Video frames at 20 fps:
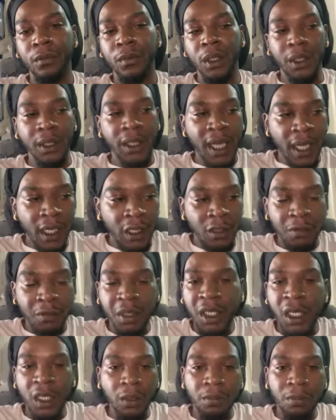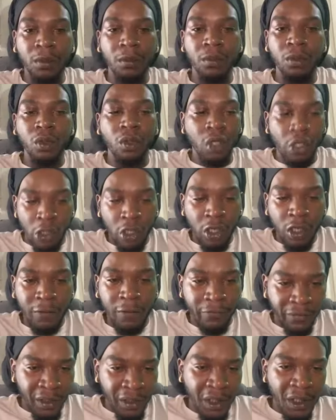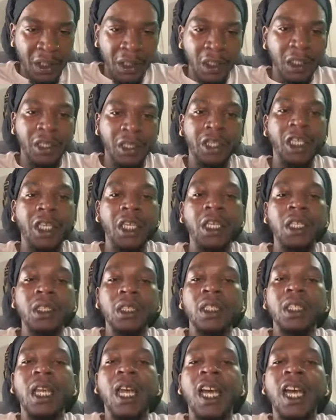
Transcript: And I am capable of anything that